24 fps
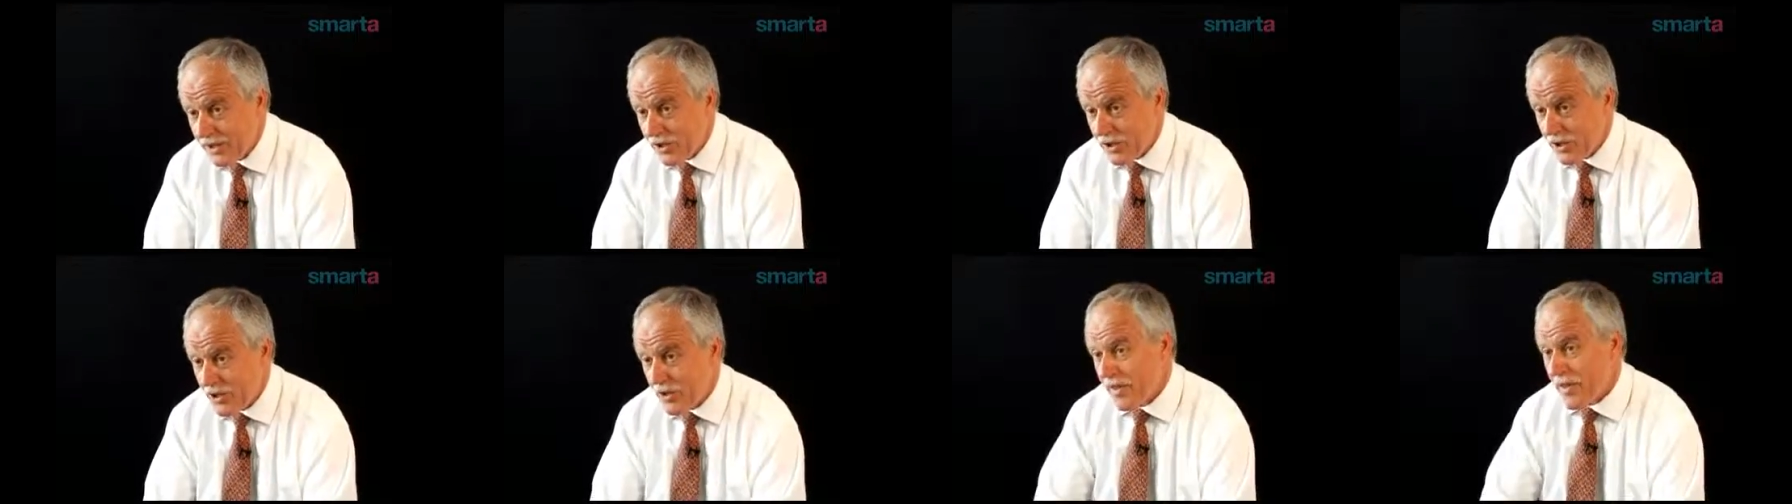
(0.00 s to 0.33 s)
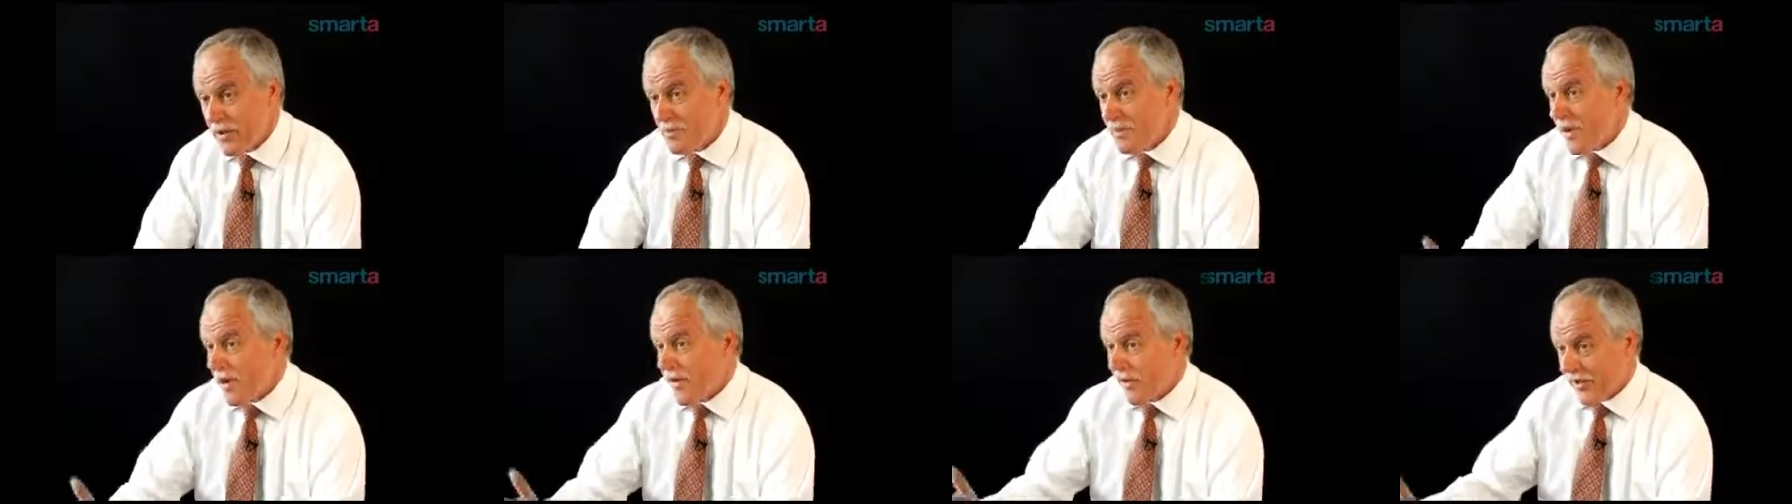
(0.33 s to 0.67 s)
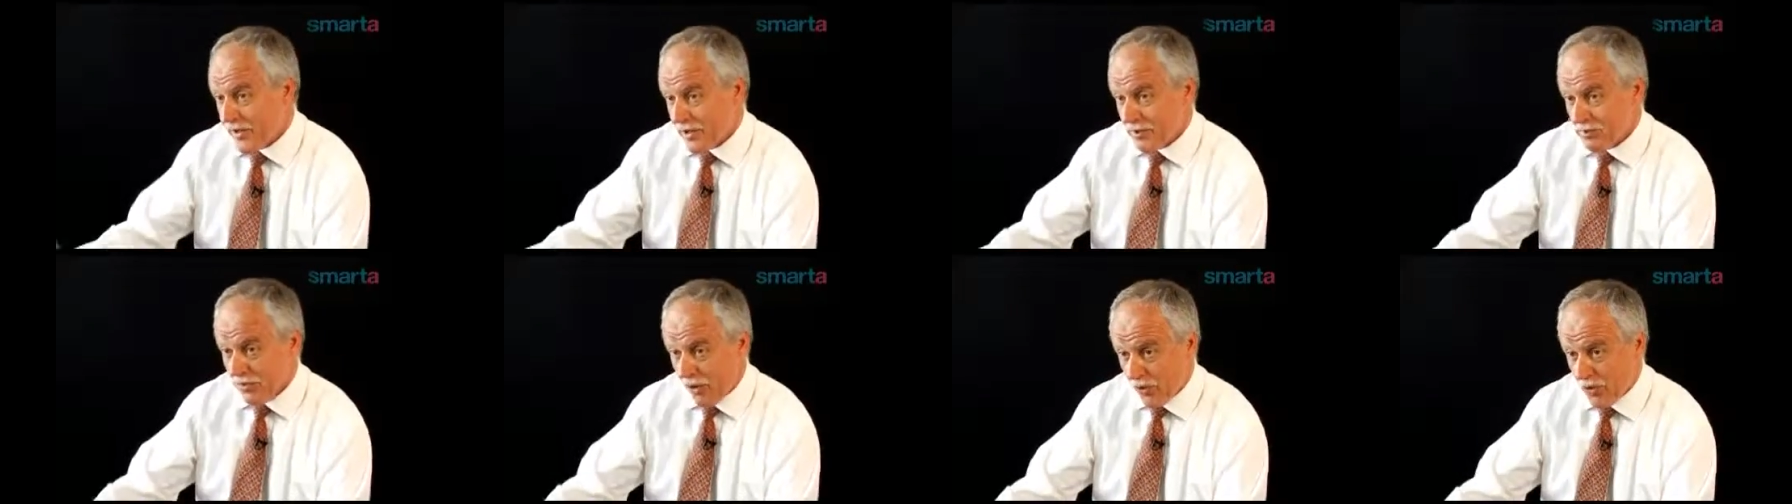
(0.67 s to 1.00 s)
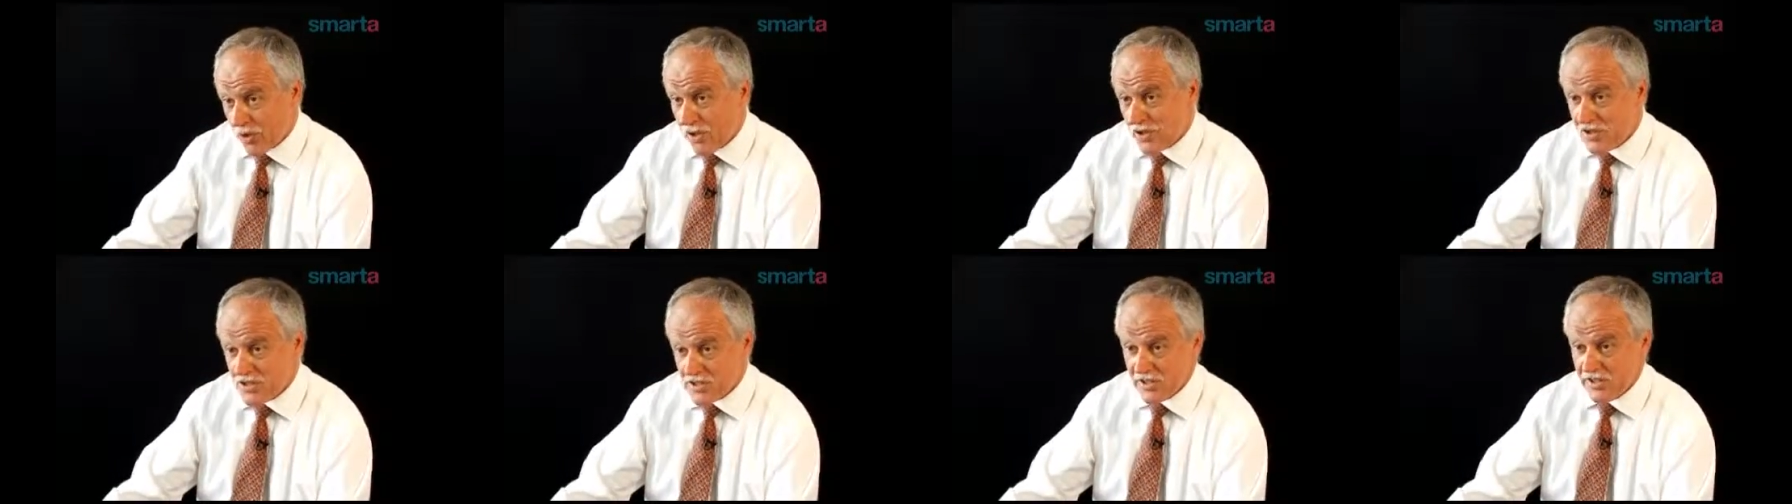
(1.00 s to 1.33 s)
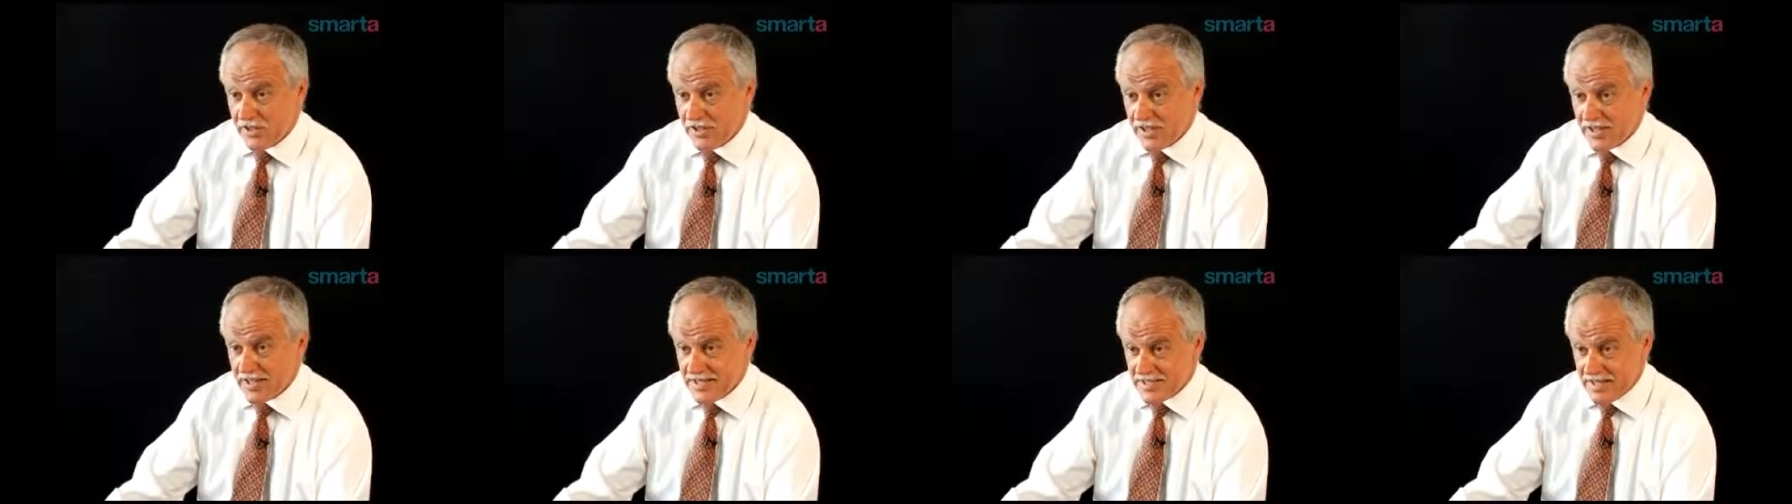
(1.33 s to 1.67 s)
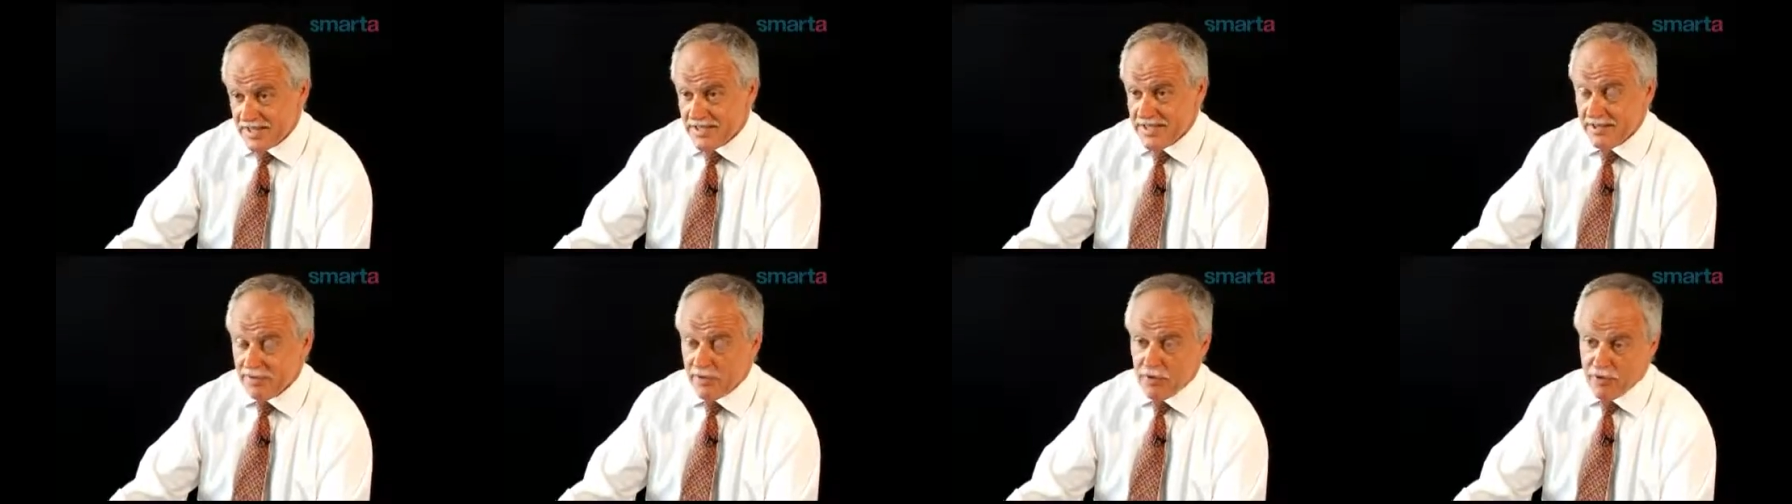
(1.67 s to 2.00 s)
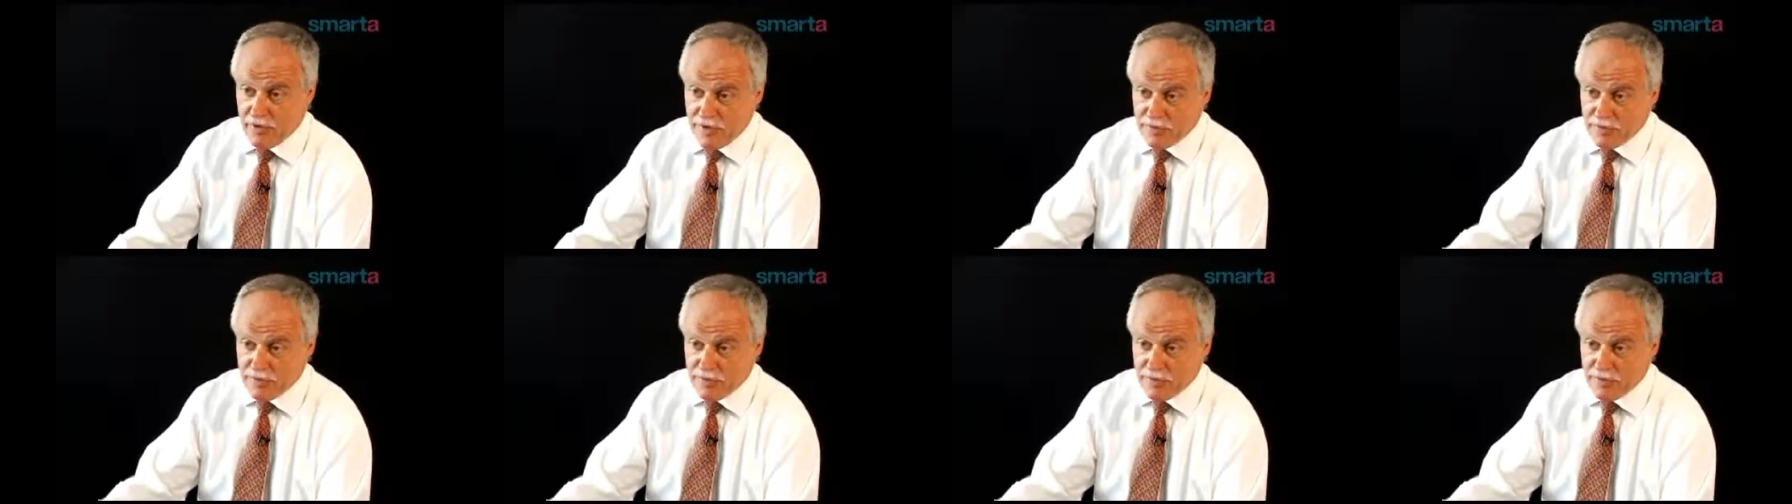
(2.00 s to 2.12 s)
the American model certainly says if you've